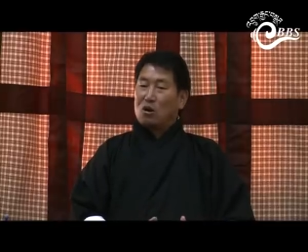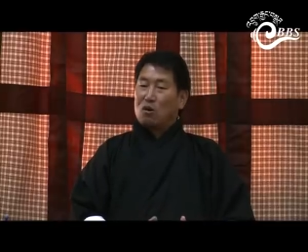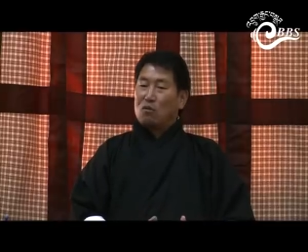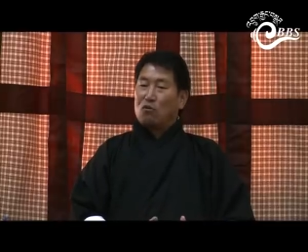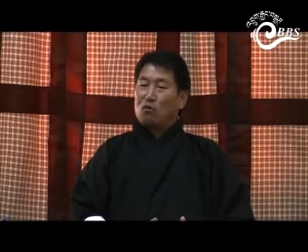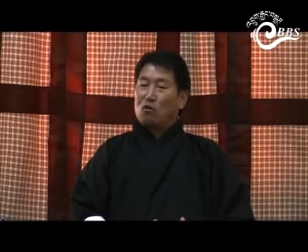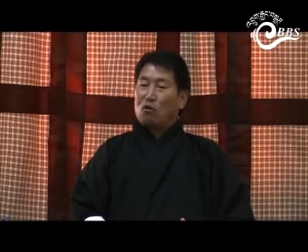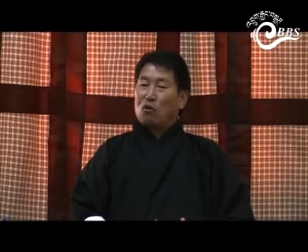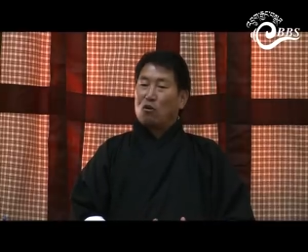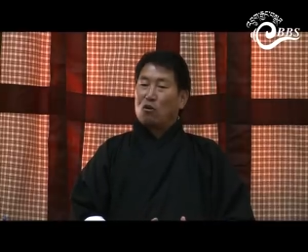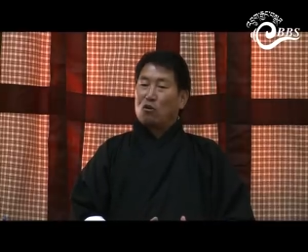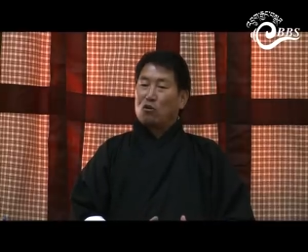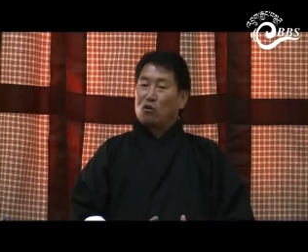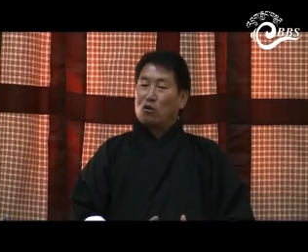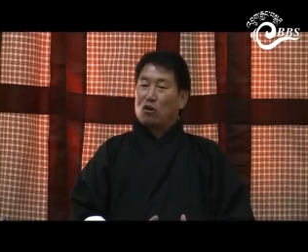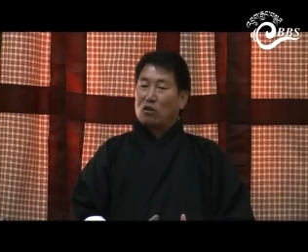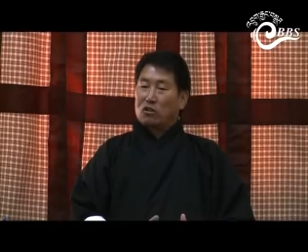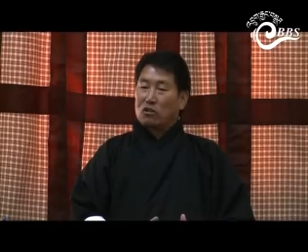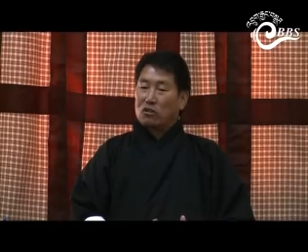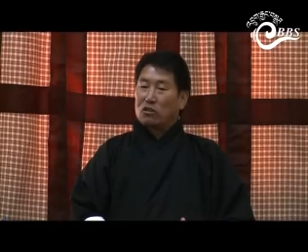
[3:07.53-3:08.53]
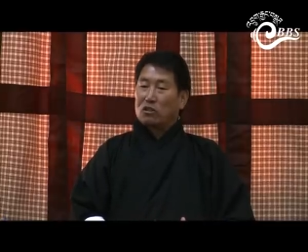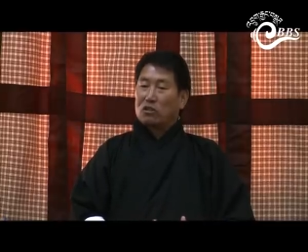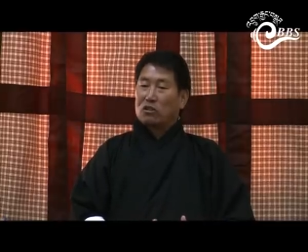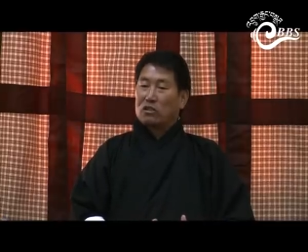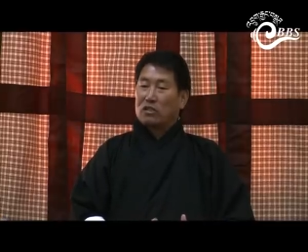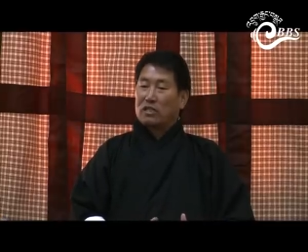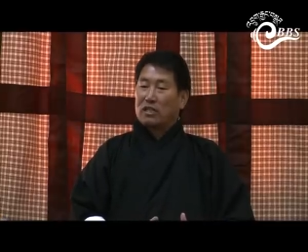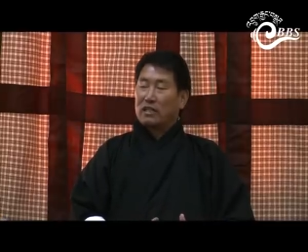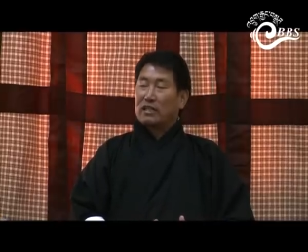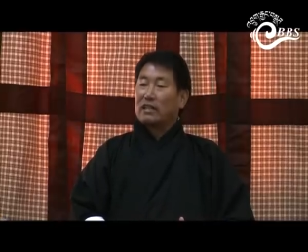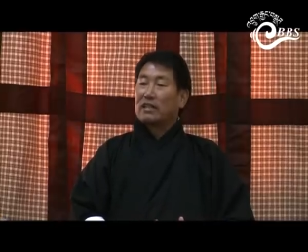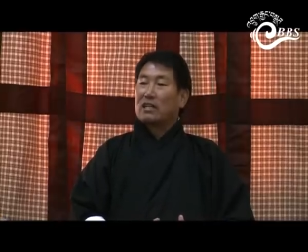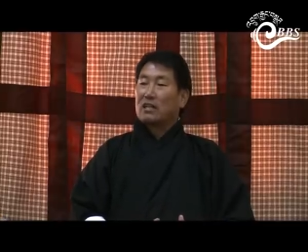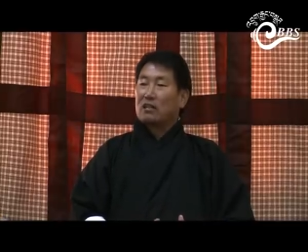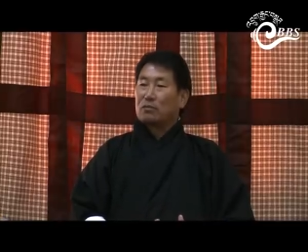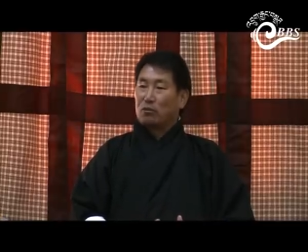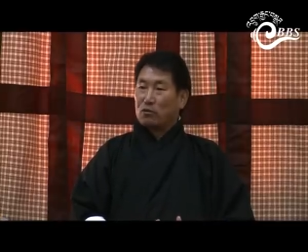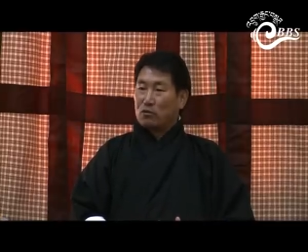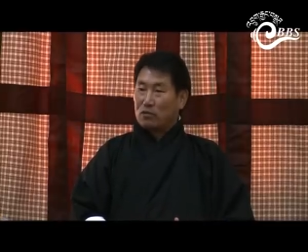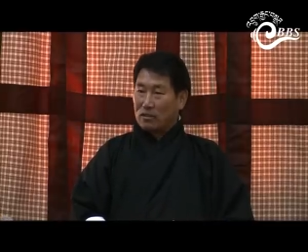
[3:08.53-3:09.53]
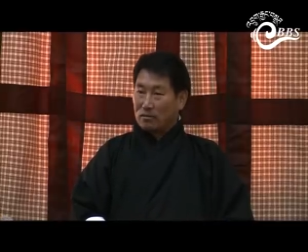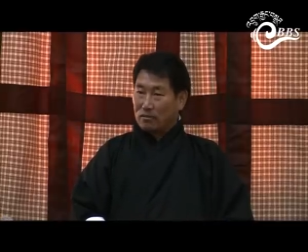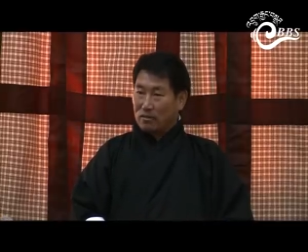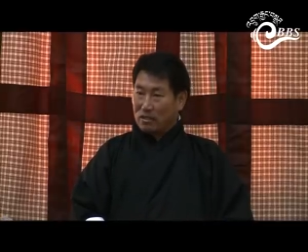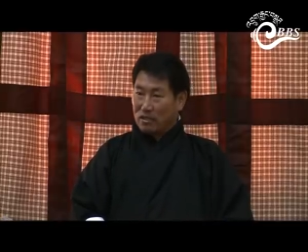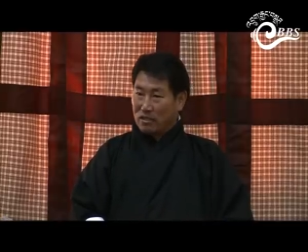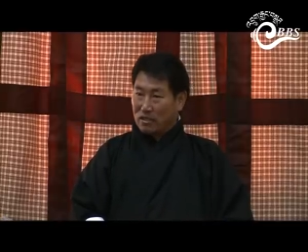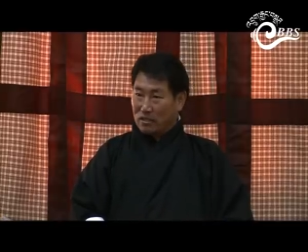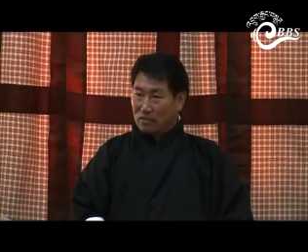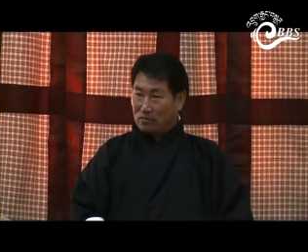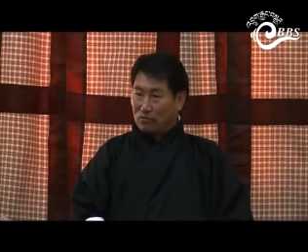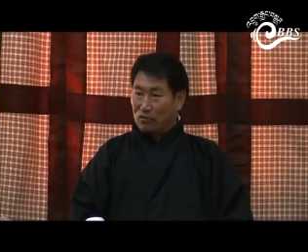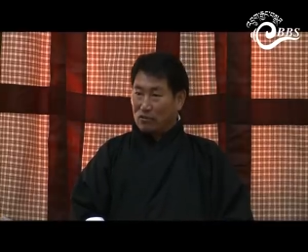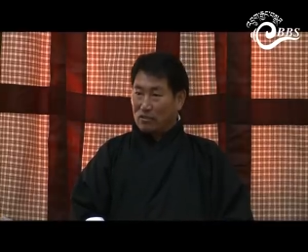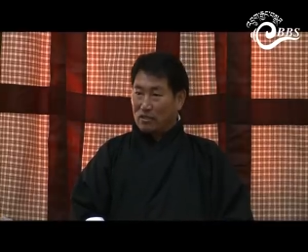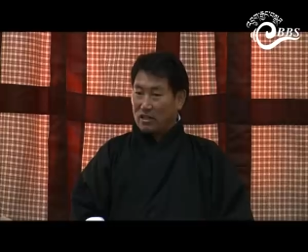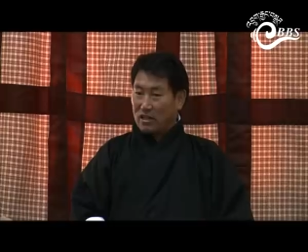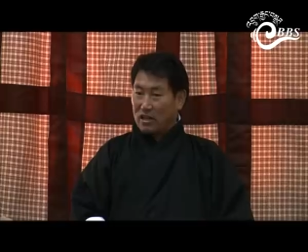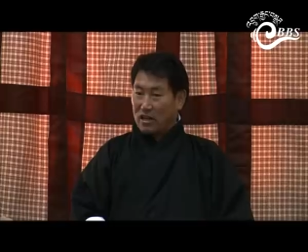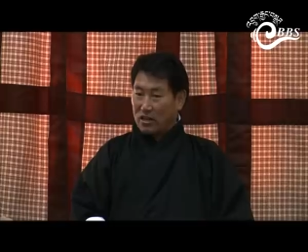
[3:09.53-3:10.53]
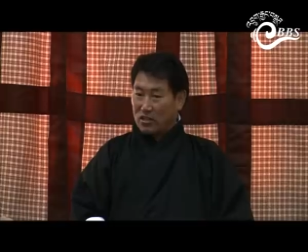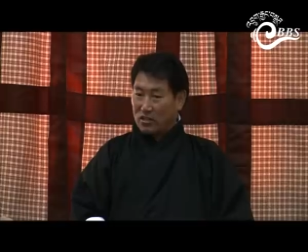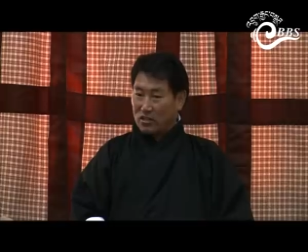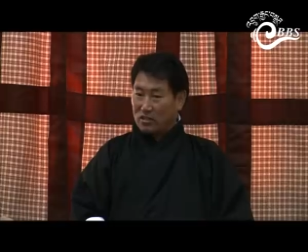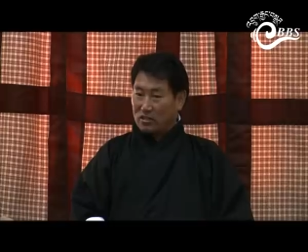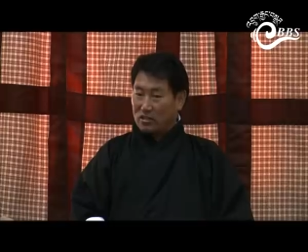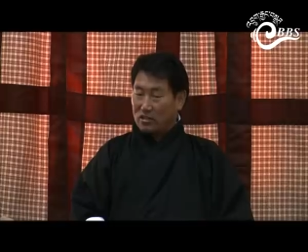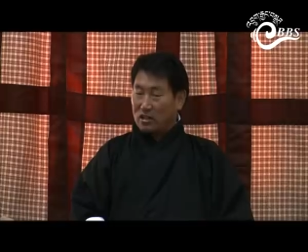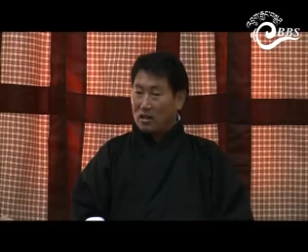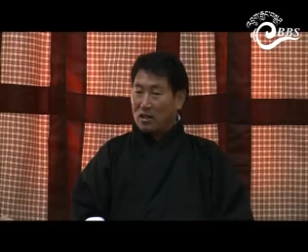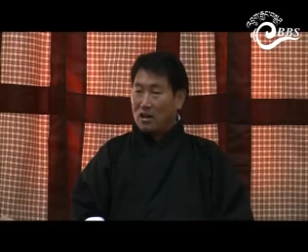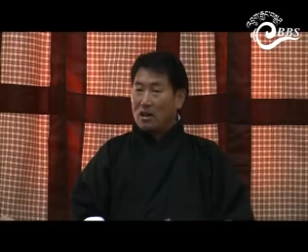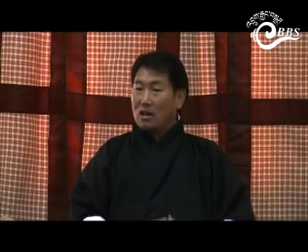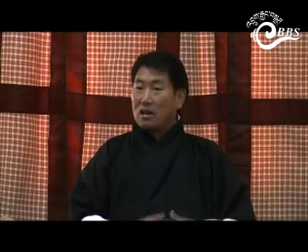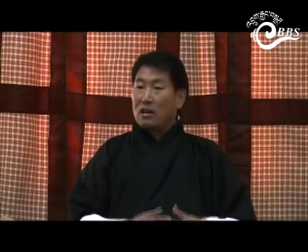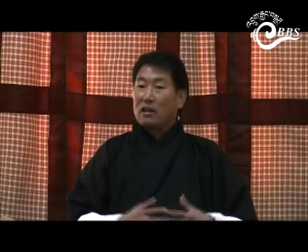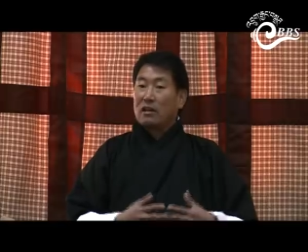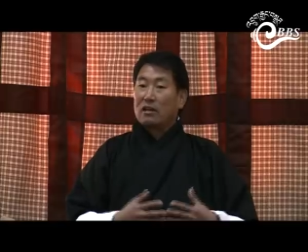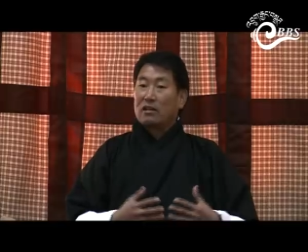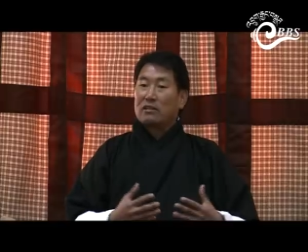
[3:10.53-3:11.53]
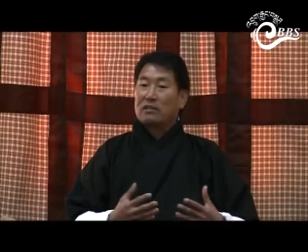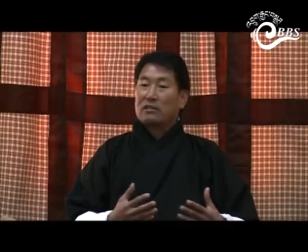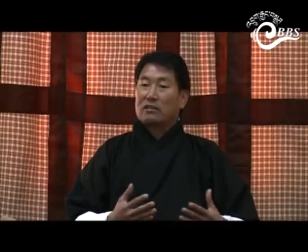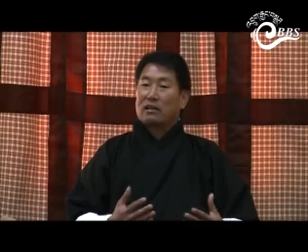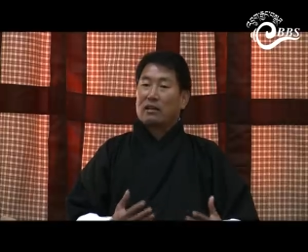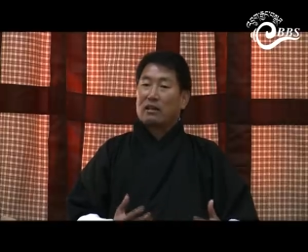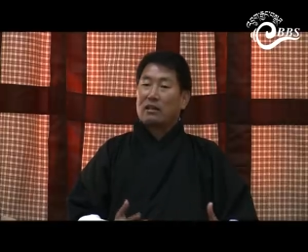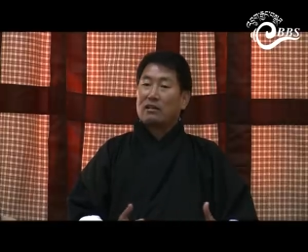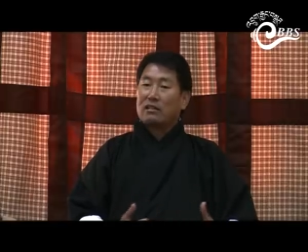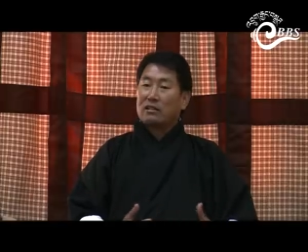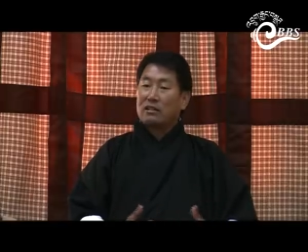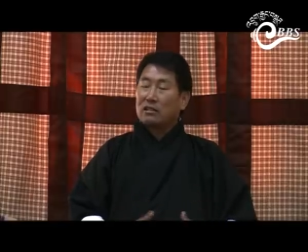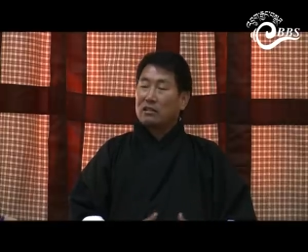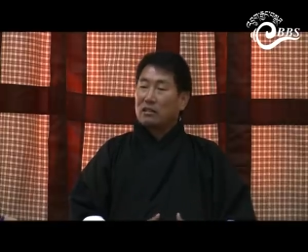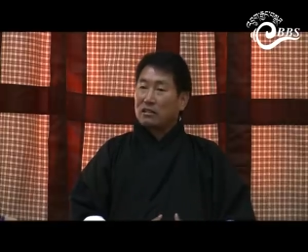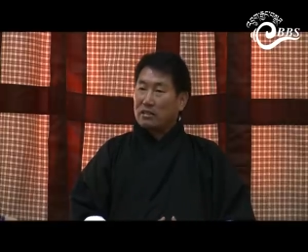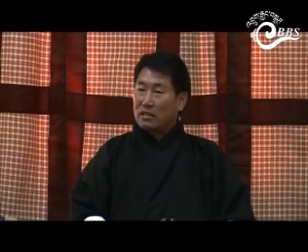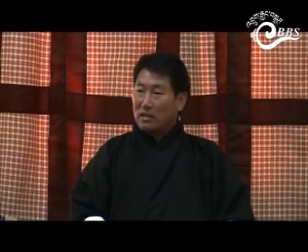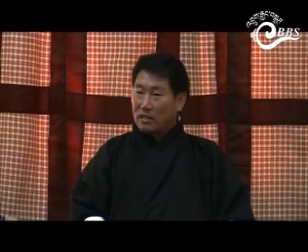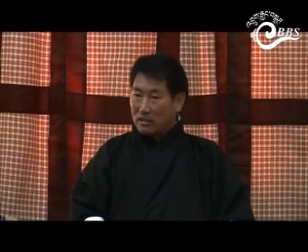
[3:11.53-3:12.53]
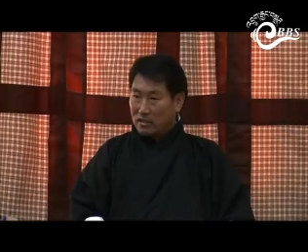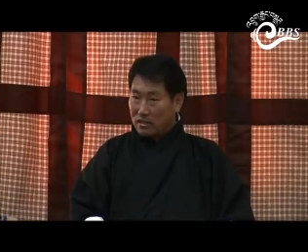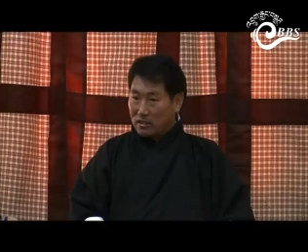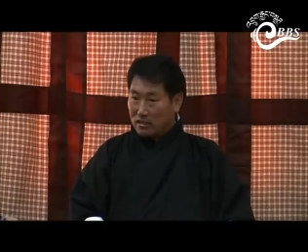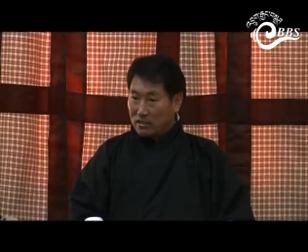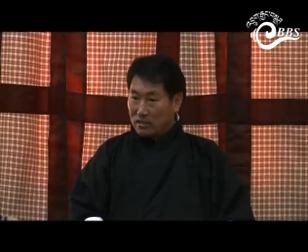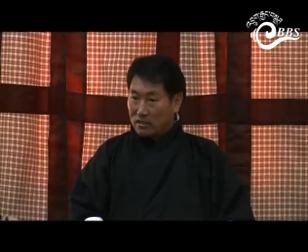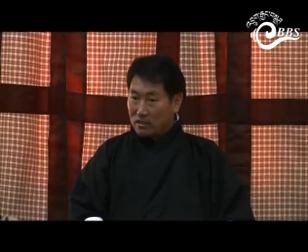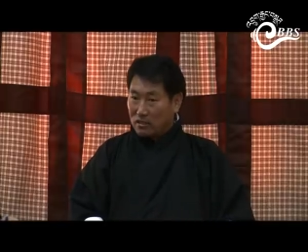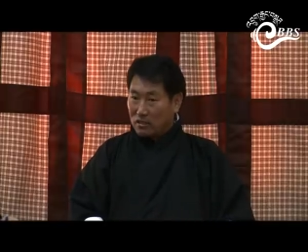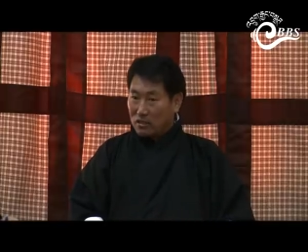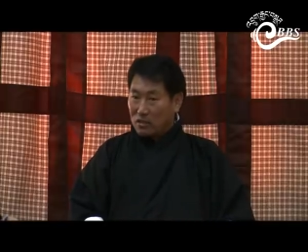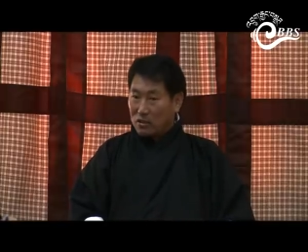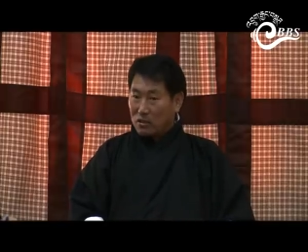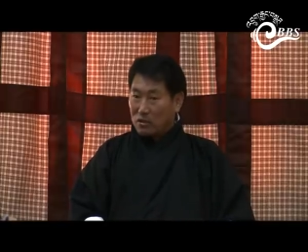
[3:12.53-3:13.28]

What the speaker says: for not taking responsibility for their action in surrendering the secretaries